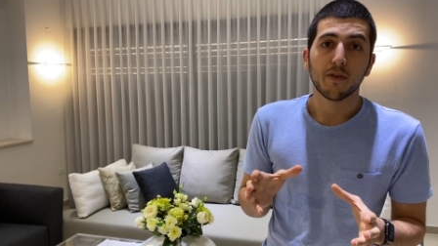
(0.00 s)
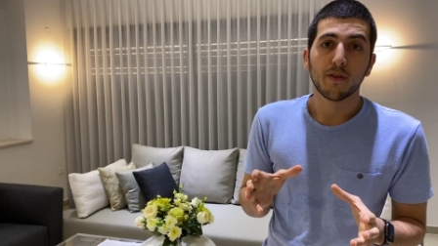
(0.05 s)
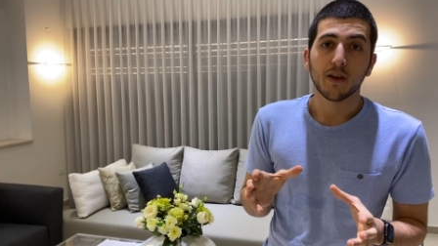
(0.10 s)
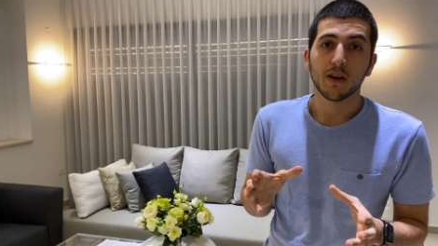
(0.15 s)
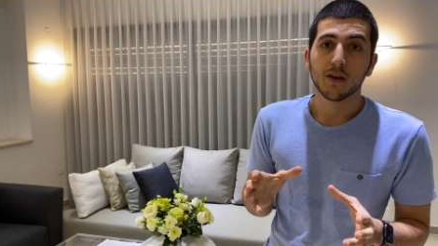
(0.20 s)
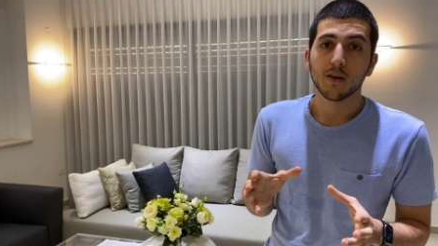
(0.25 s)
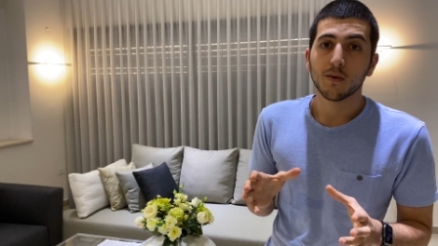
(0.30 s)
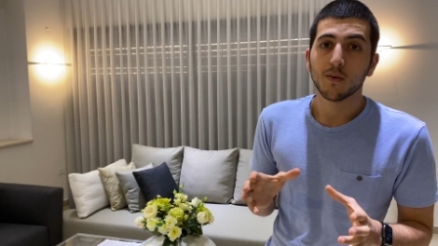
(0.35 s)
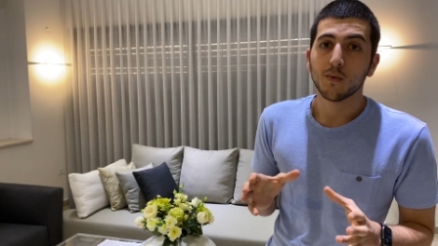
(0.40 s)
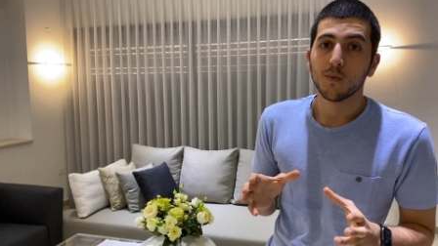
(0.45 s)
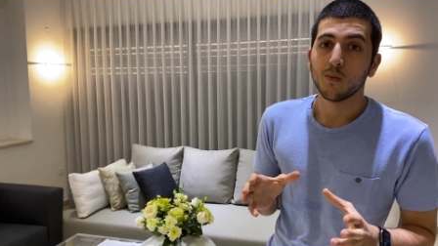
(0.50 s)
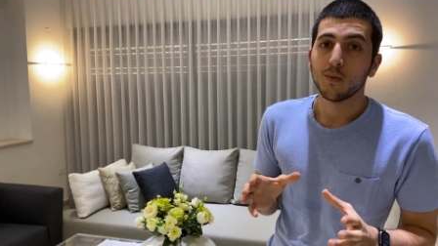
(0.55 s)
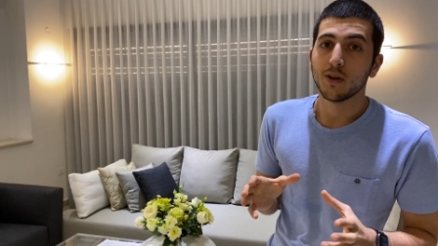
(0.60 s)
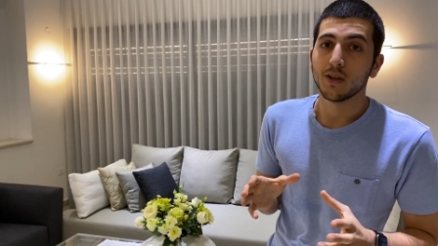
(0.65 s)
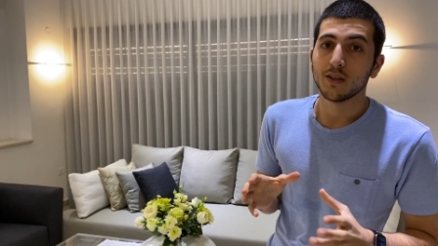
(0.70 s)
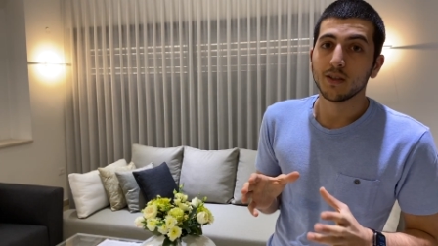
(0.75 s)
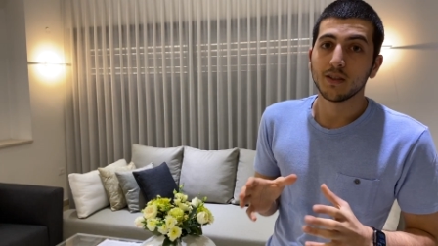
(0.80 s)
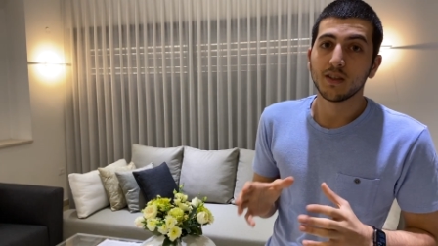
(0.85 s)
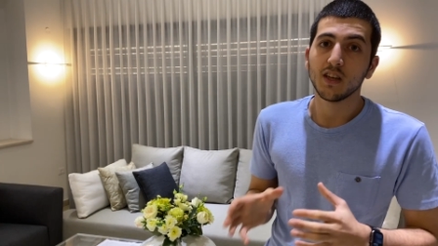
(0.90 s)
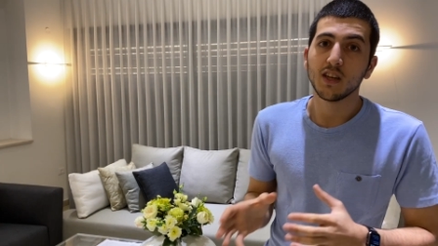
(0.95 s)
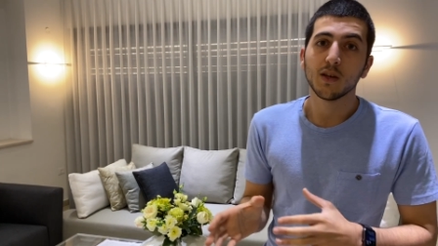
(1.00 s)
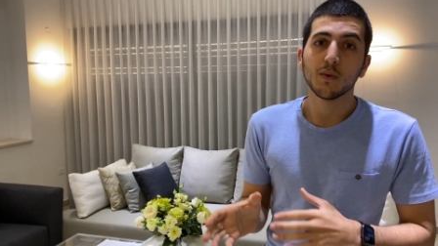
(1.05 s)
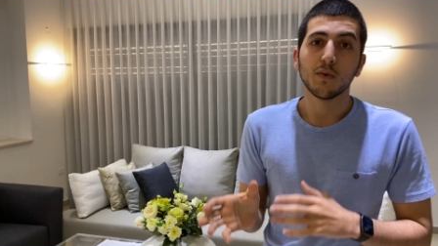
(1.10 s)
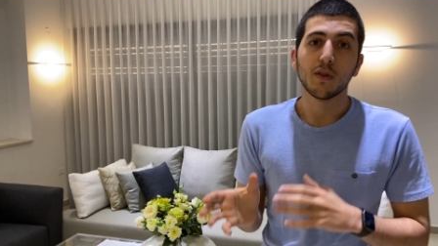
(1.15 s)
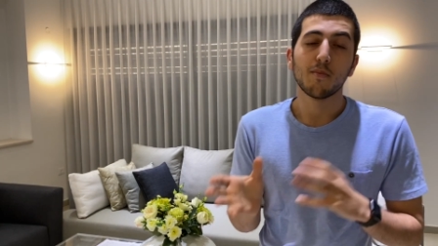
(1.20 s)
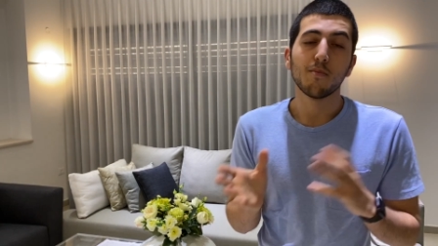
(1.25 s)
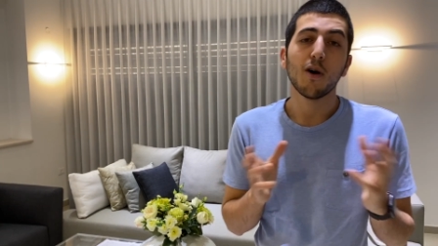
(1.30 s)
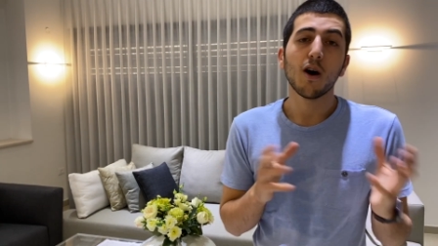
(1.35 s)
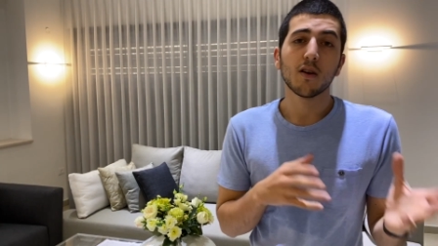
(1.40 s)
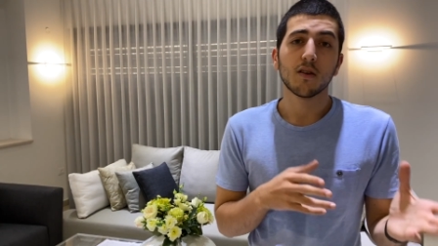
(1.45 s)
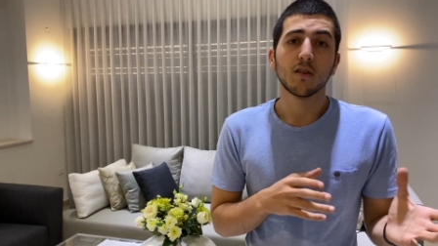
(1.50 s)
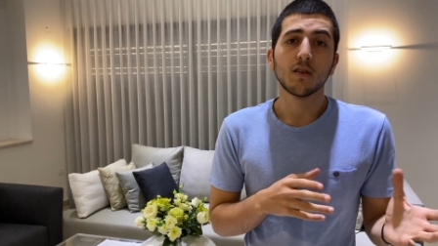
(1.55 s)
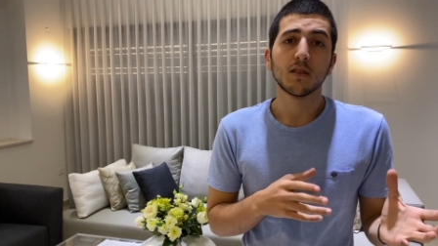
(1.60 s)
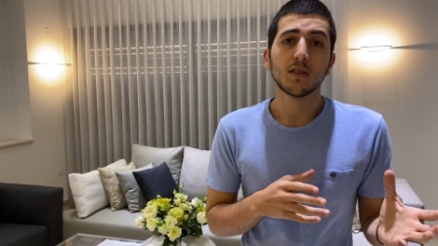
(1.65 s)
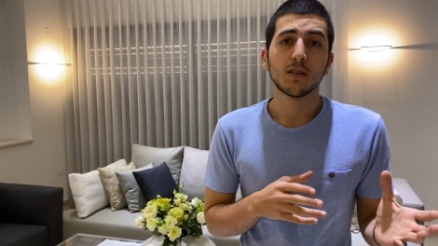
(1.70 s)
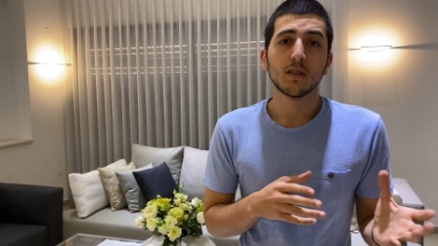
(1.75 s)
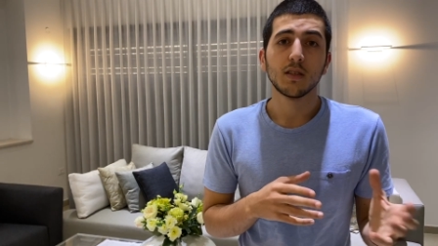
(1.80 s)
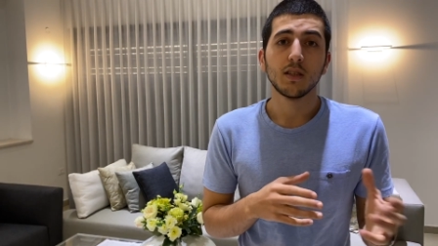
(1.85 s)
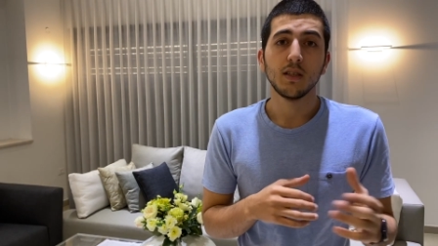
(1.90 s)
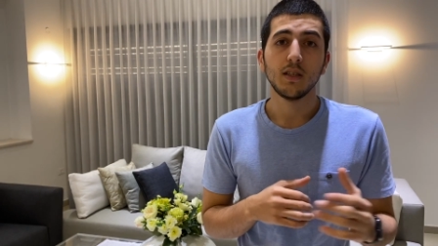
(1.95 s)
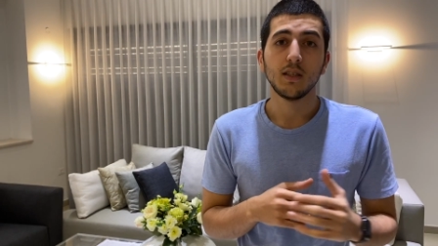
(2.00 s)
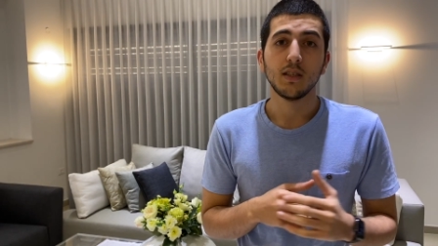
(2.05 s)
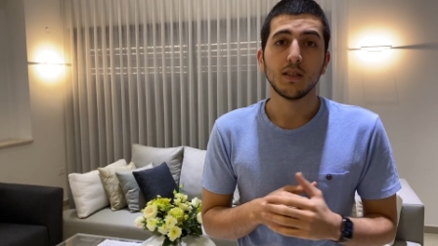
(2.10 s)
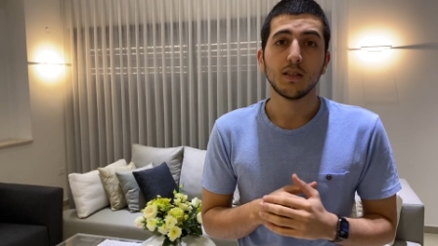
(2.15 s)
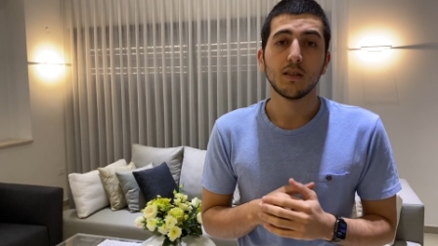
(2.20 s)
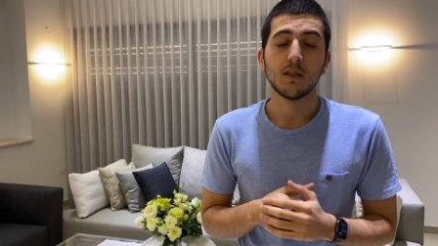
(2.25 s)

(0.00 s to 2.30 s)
thing when dealing with models is